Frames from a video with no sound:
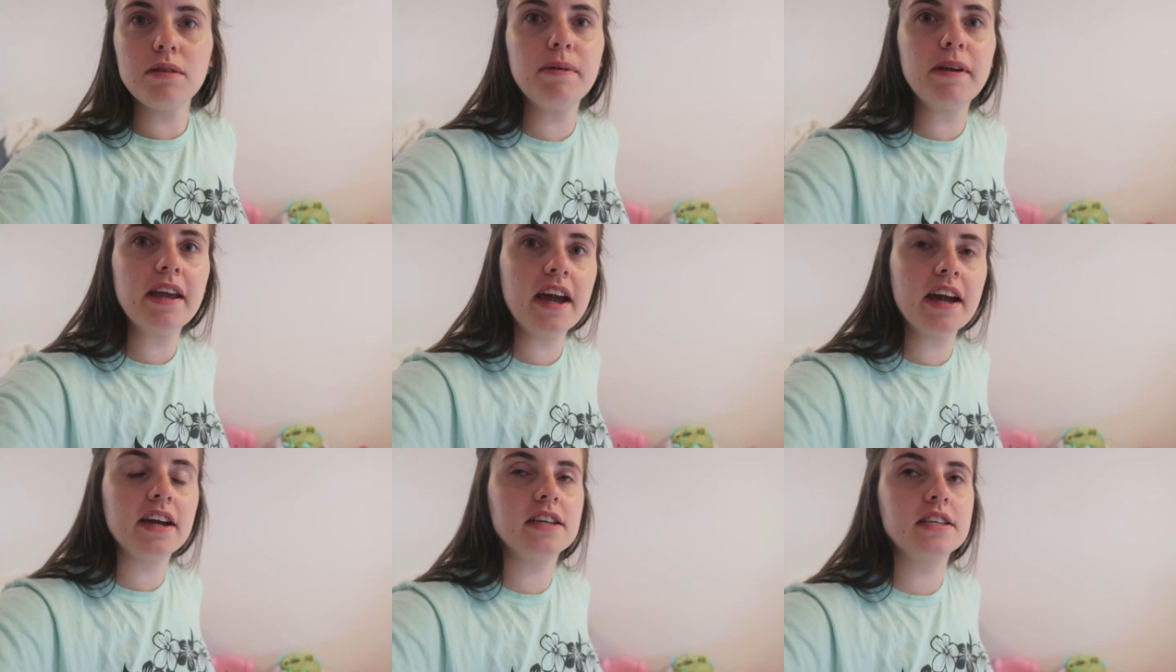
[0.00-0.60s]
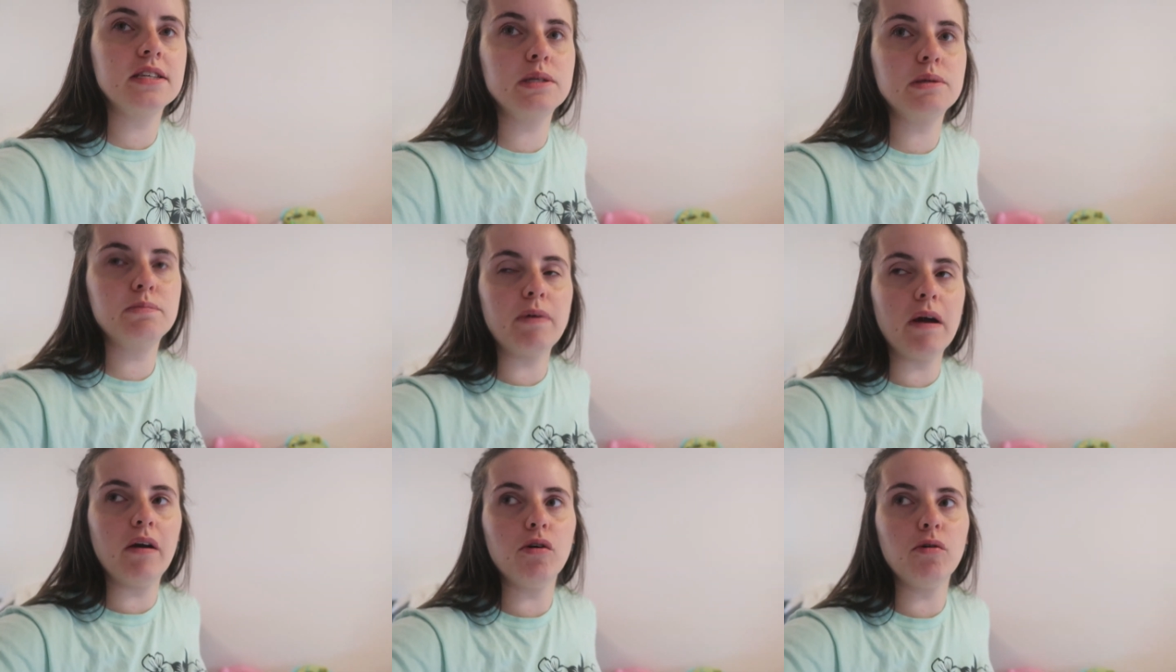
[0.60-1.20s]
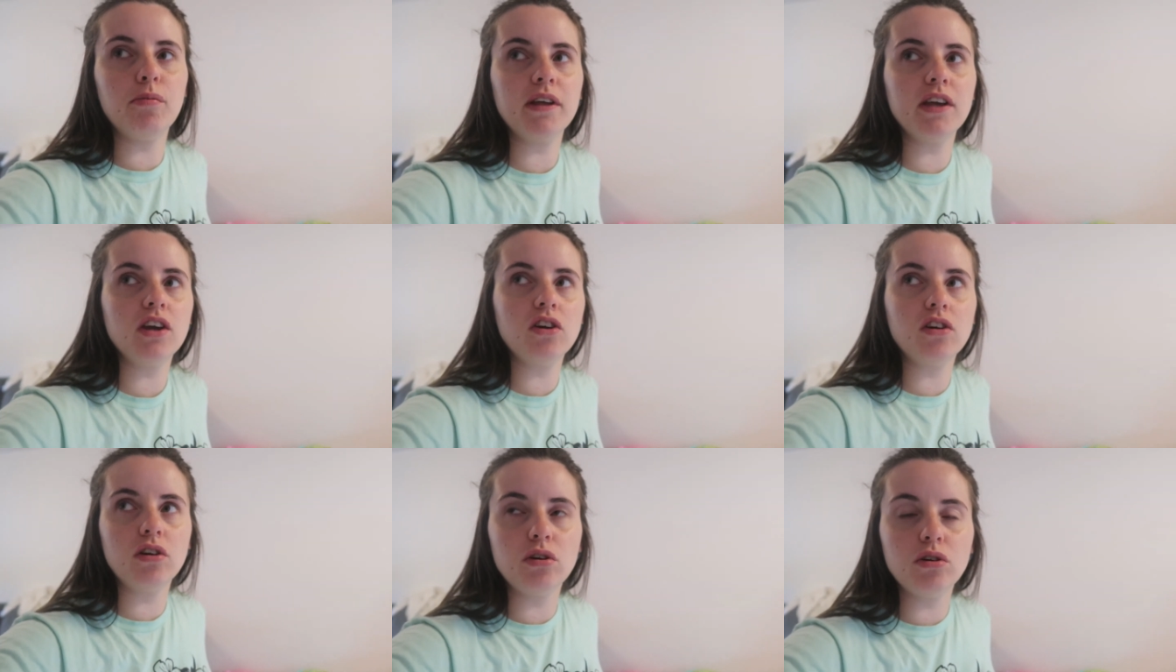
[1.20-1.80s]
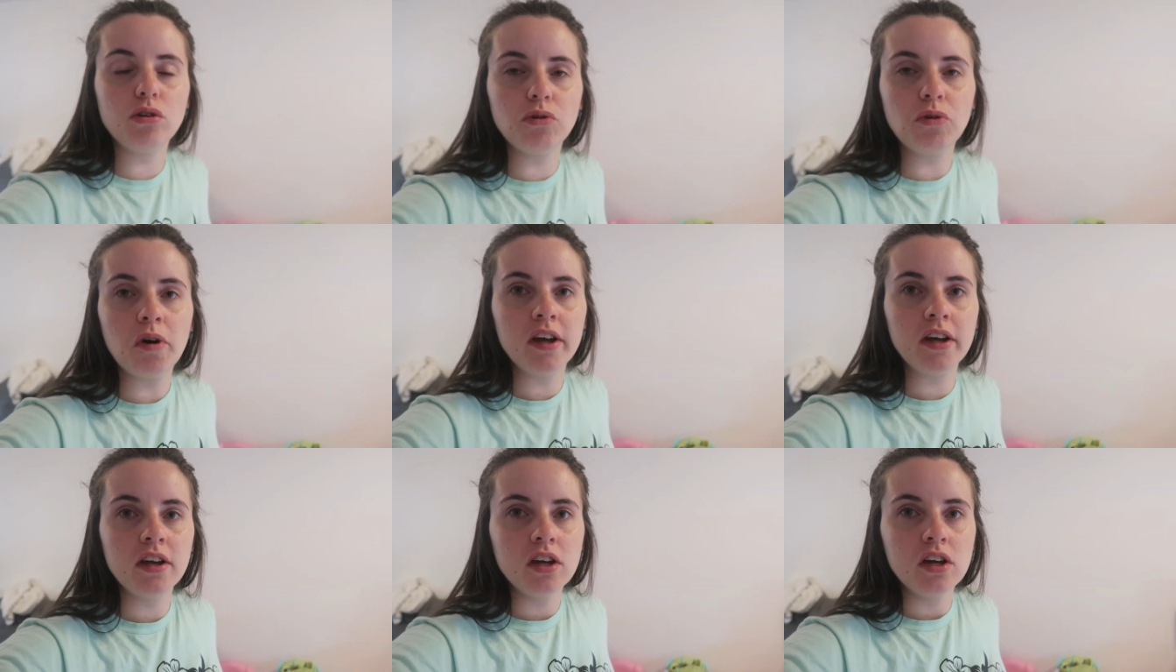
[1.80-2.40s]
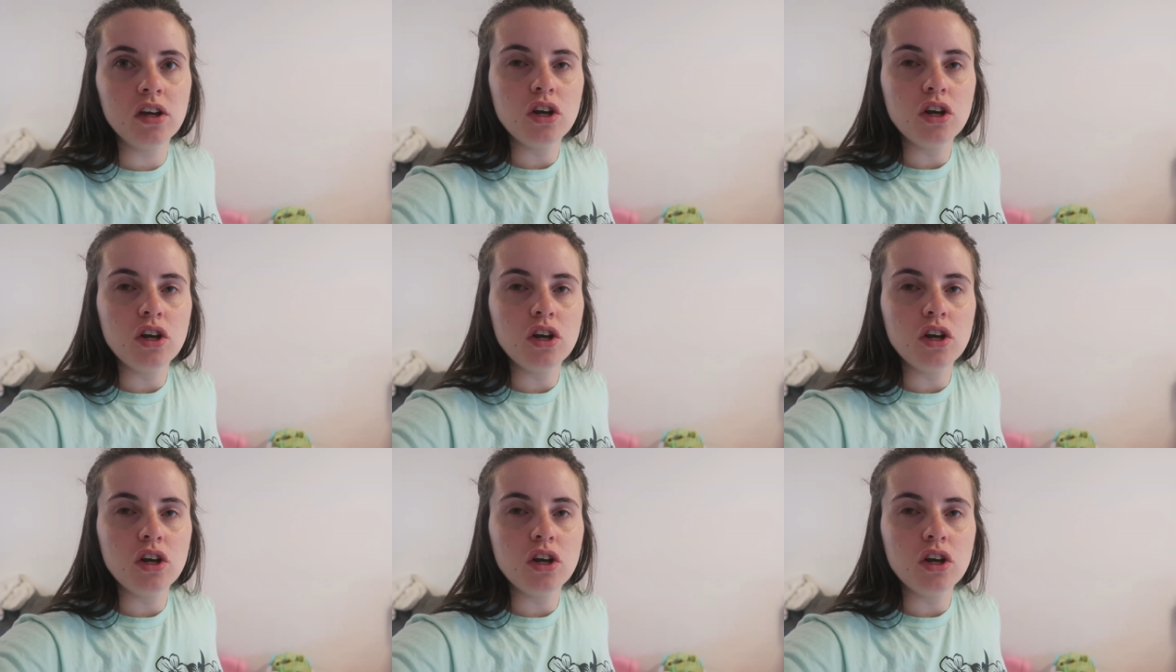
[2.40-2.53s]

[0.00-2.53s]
the V X, probably go